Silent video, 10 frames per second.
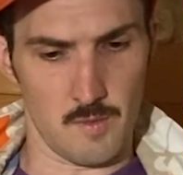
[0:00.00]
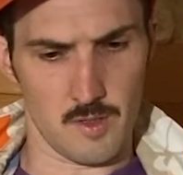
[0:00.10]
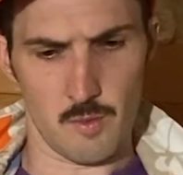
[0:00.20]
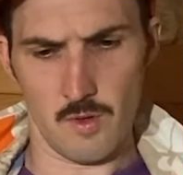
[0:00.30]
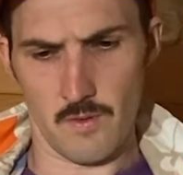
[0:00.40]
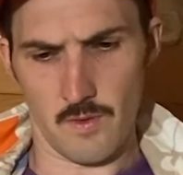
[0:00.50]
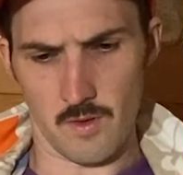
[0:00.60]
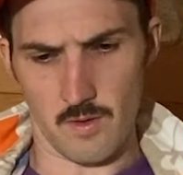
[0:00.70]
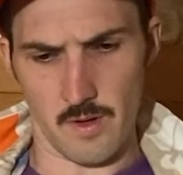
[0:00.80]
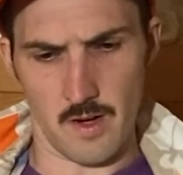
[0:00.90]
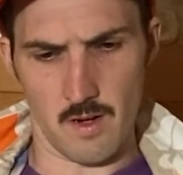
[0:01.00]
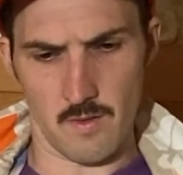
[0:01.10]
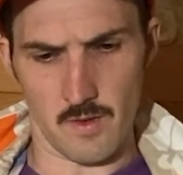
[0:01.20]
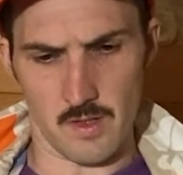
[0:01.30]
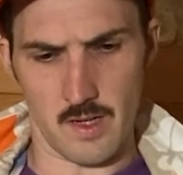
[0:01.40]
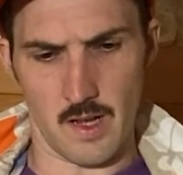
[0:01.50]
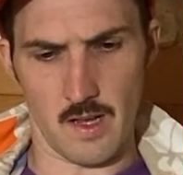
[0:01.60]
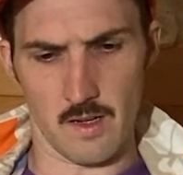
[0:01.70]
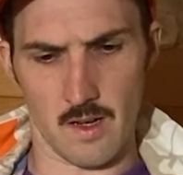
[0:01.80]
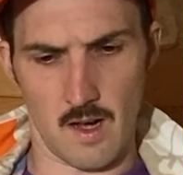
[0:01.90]
This beautiful green over
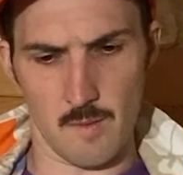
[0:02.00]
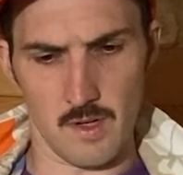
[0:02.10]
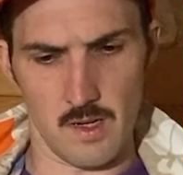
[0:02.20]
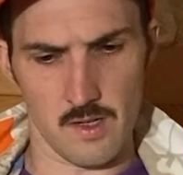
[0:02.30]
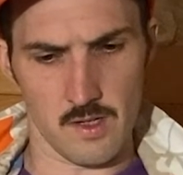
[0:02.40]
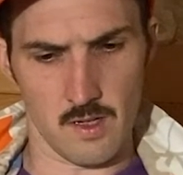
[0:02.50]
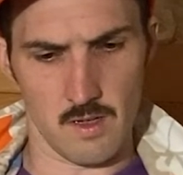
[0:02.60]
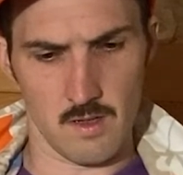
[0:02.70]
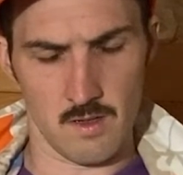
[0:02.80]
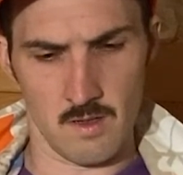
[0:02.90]
tan combination.